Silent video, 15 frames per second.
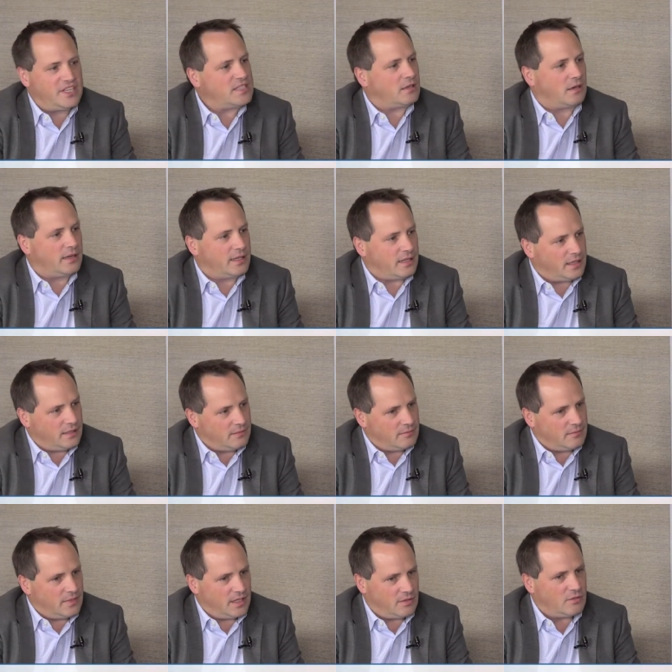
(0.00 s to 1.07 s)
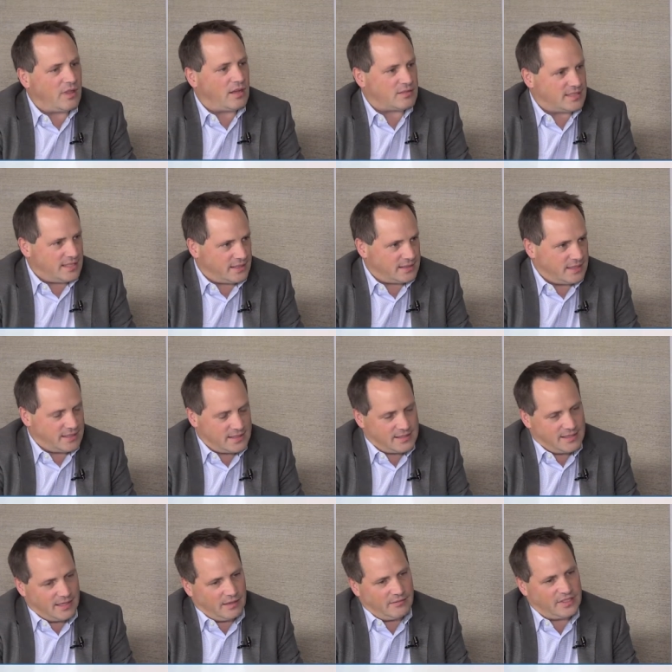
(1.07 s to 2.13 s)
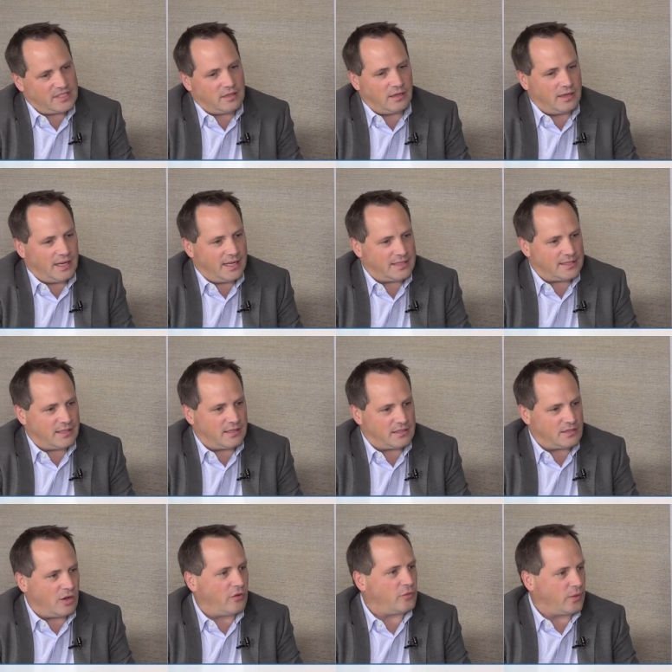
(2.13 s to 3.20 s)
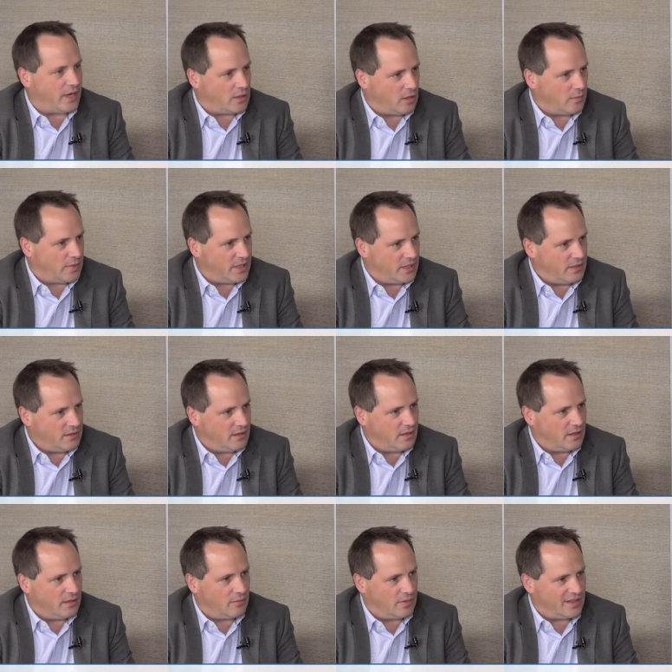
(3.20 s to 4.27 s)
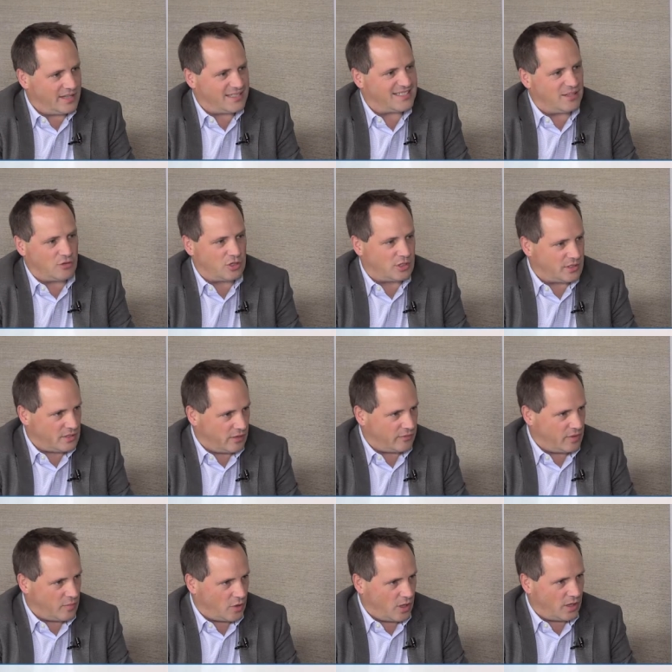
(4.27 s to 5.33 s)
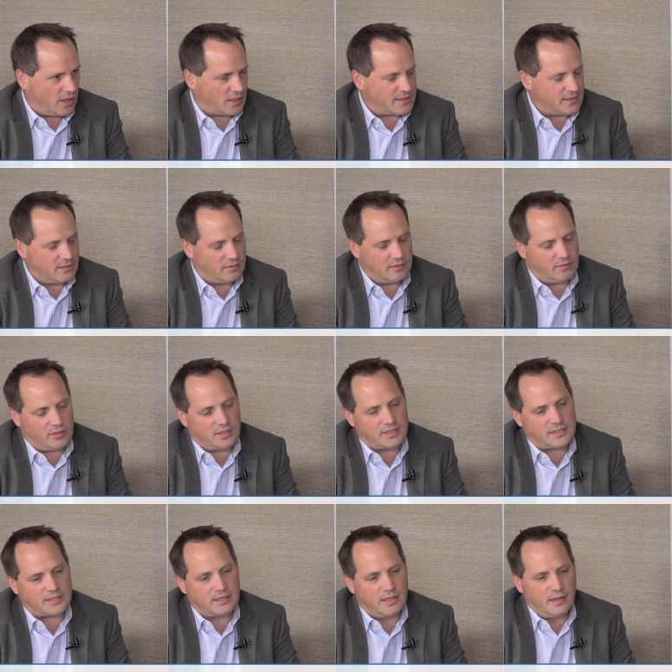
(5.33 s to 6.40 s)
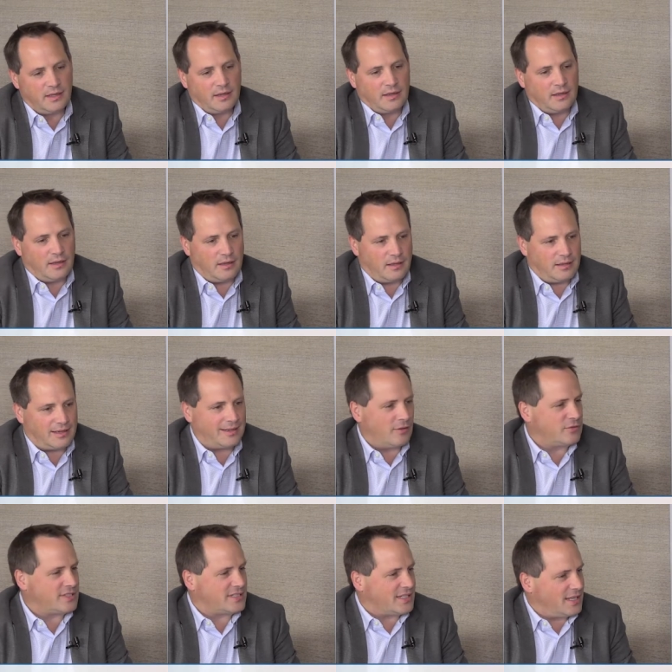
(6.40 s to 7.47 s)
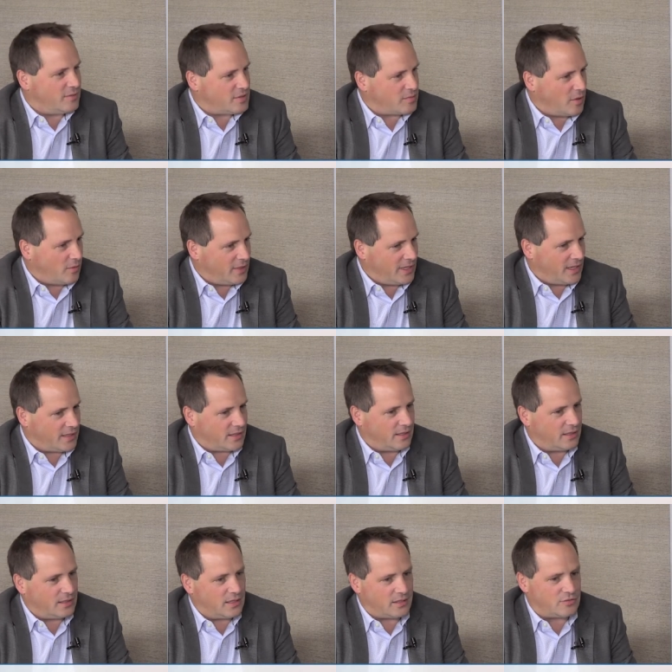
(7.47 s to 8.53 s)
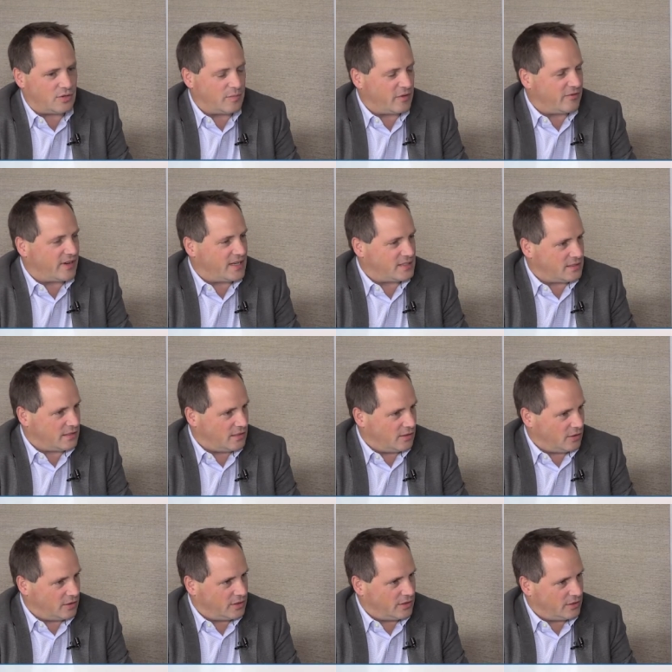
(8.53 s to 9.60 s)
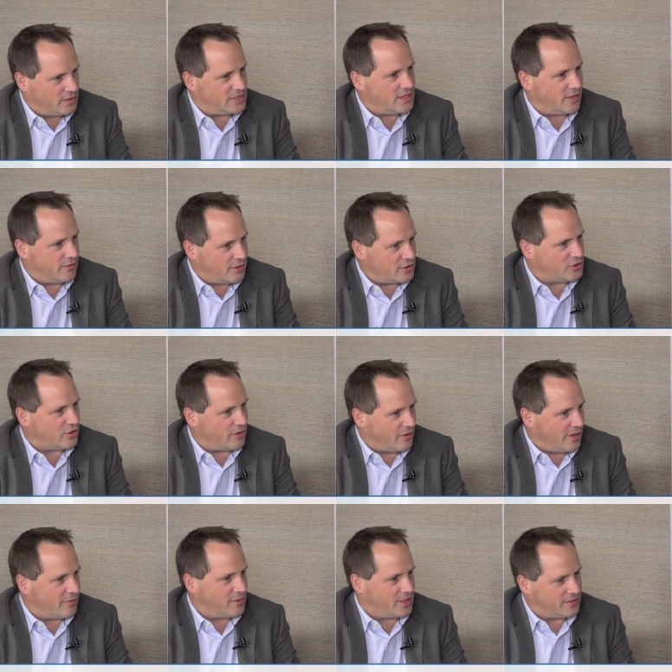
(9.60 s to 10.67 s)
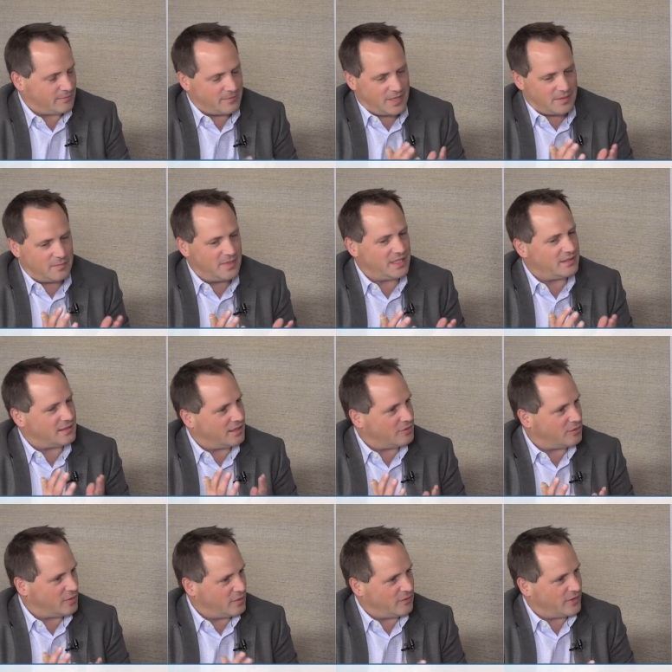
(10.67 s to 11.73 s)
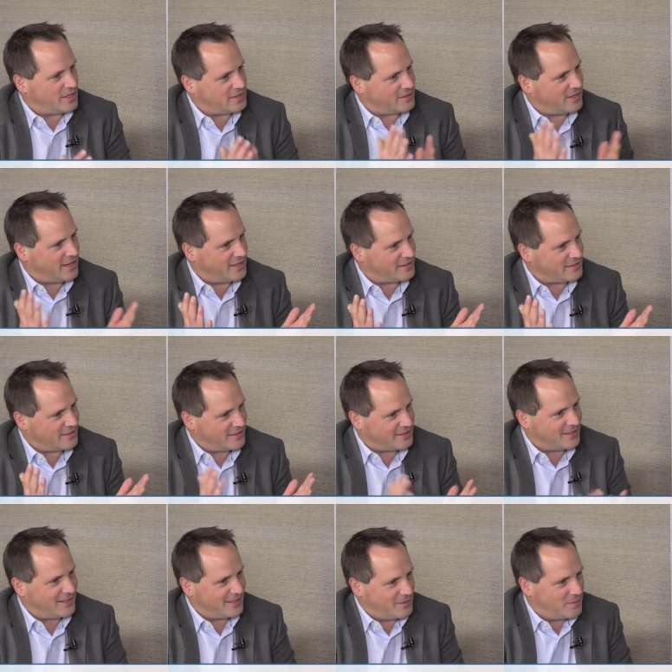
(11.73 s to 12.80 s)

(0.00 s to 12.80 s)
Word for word: we started in, in two thousand six, as I said, and we started as a software company uh, with a social software product. So it was... Uh, the closest label is probably like a, a TripAdvisor on, on steroids, although I will admit that TripAdvisor has a slightly